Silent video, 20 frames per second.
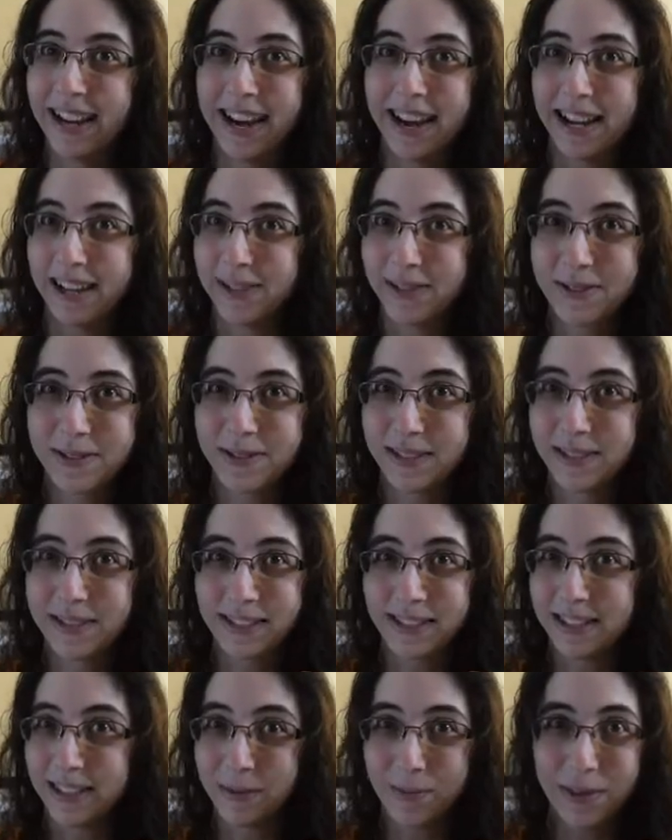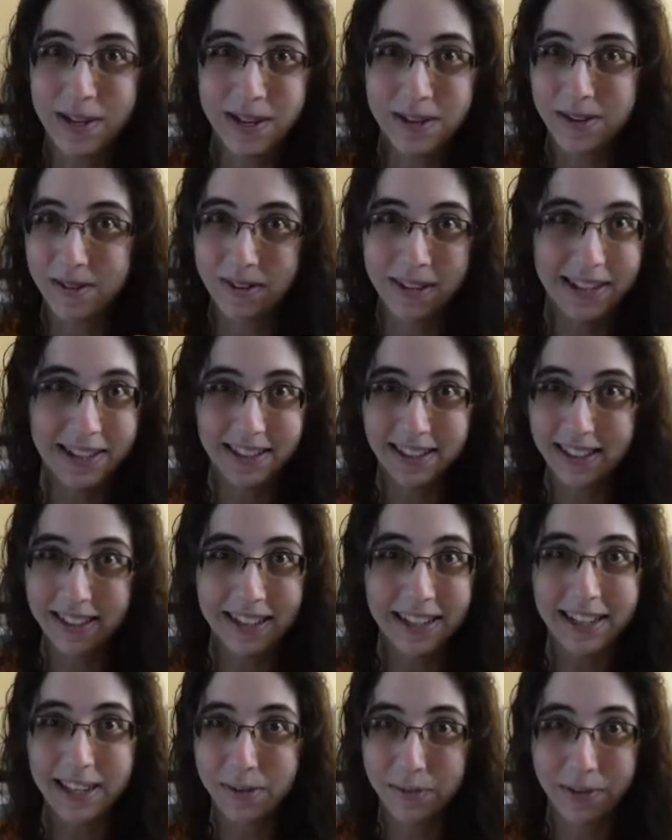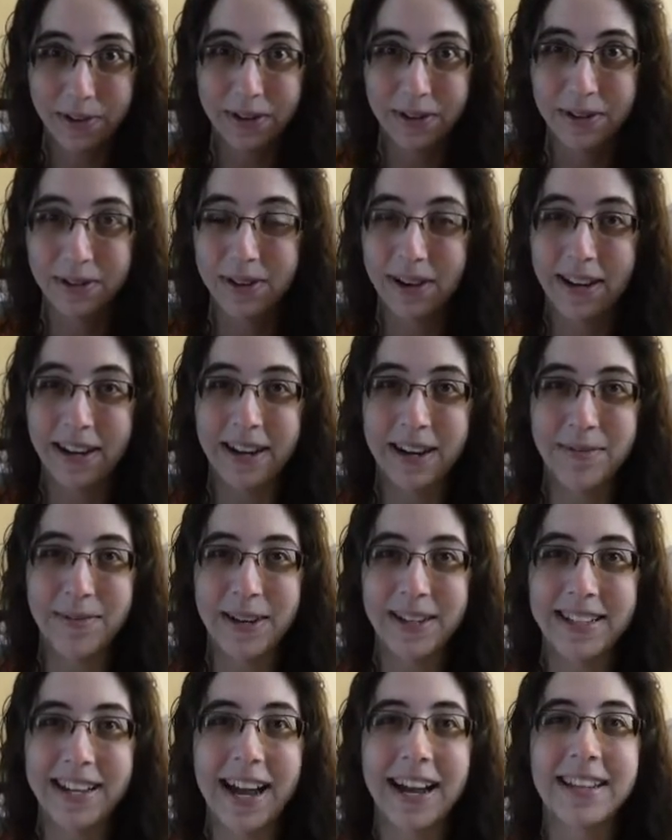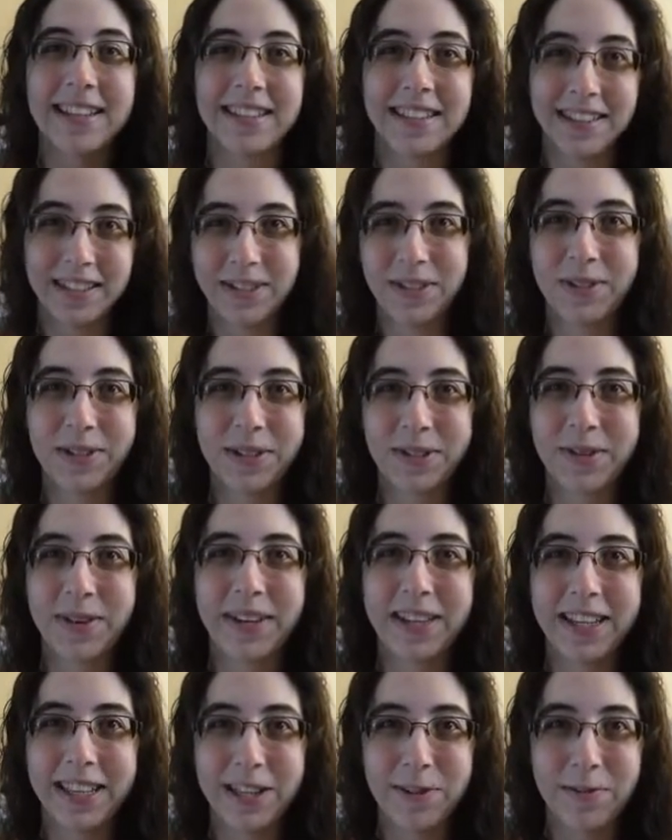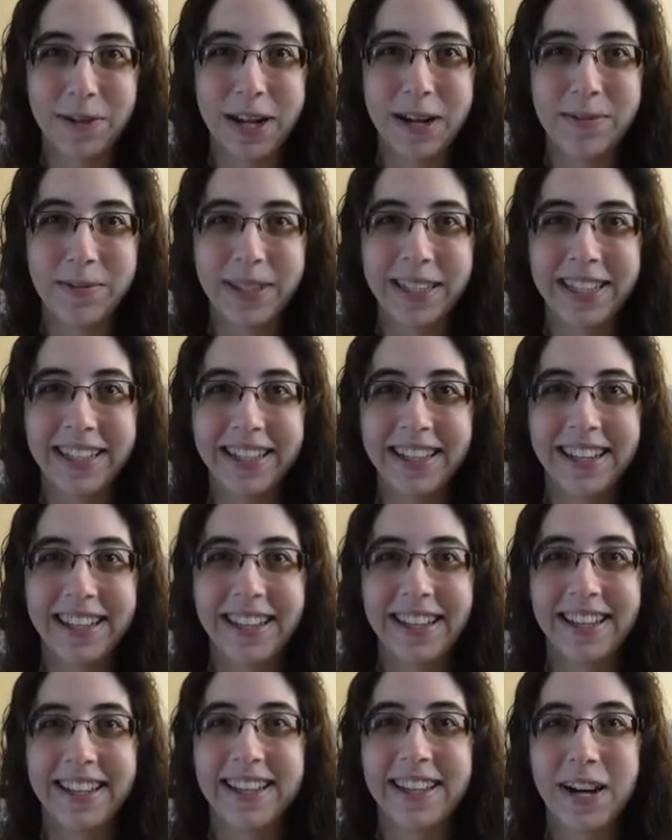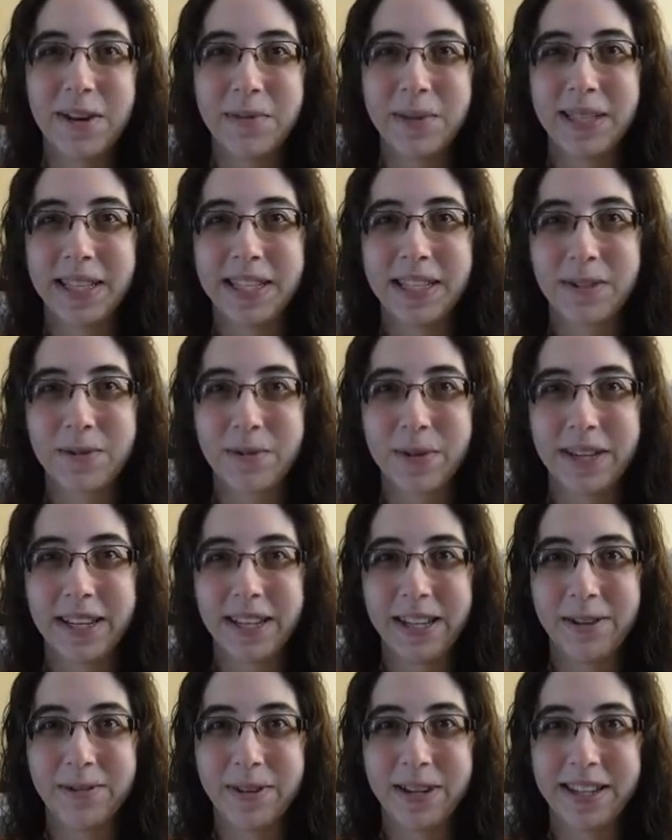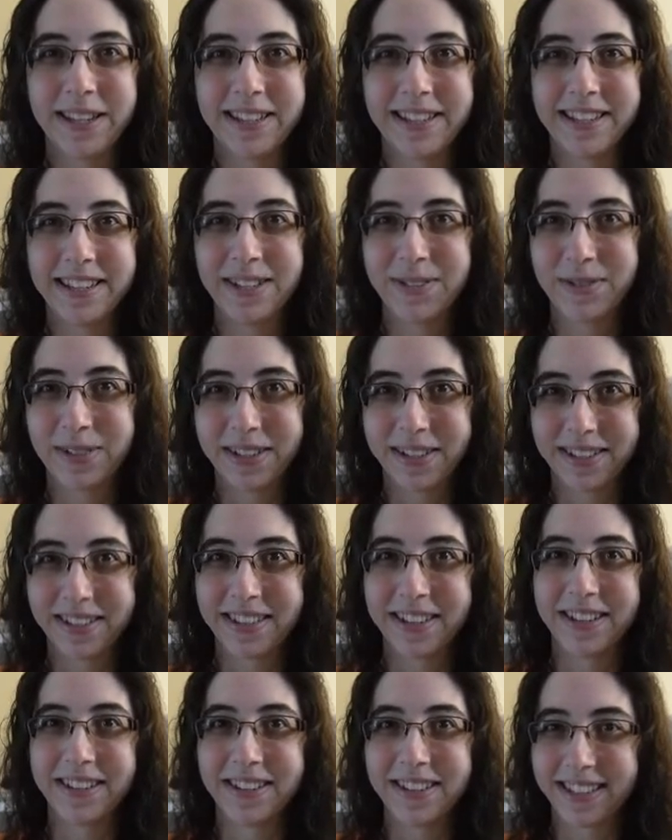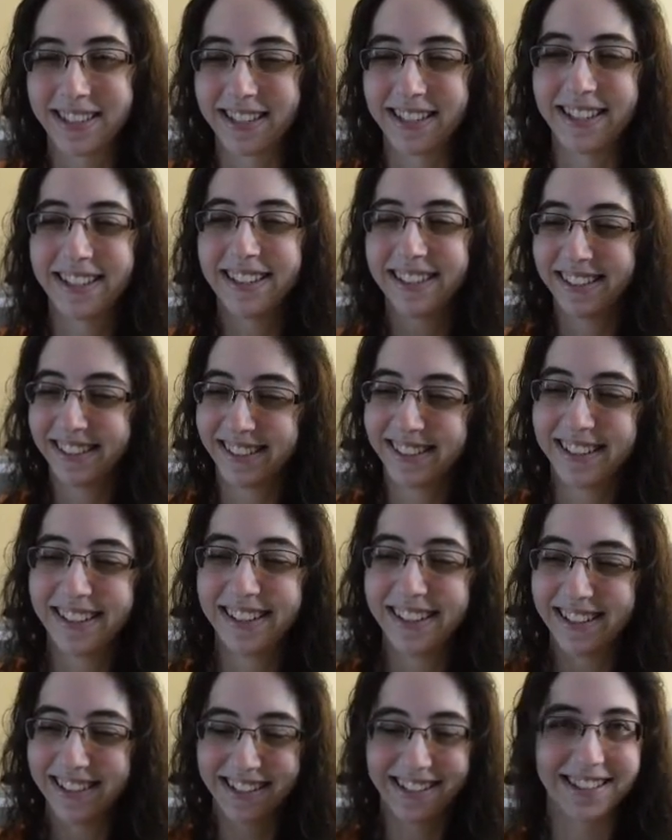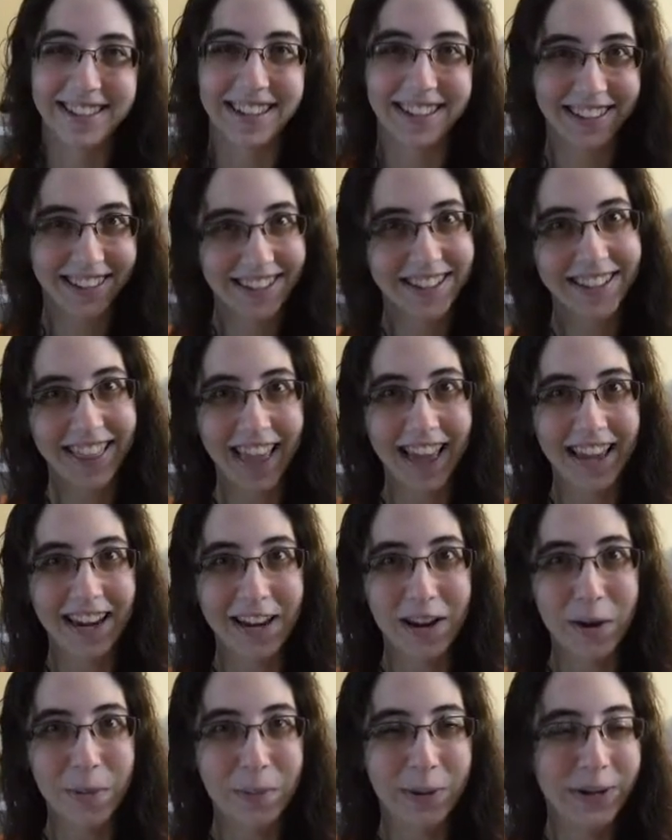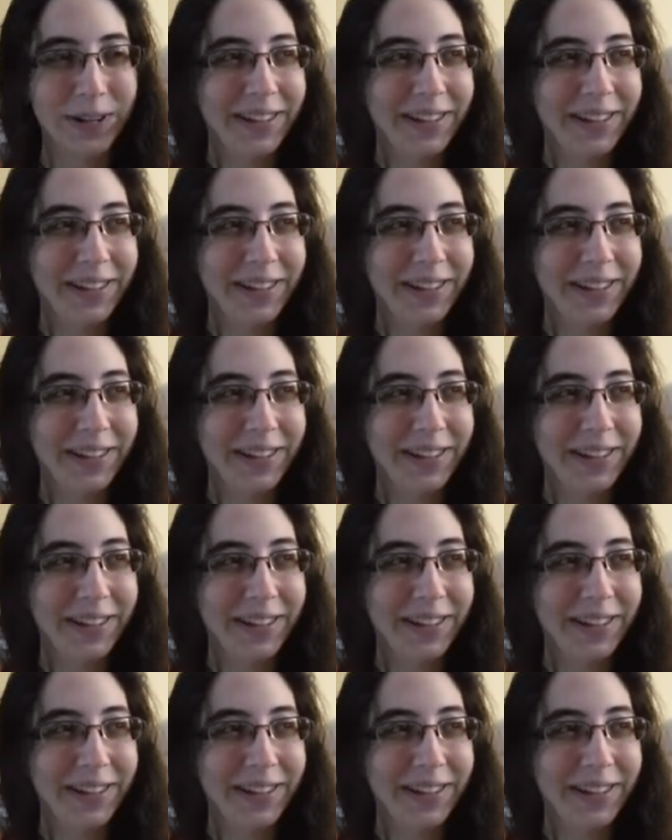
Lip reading: I don't speak or read a lick of Hebrew. My dad's the Jewish one in the family. He got me this when he went to Israel, so just to clear that up.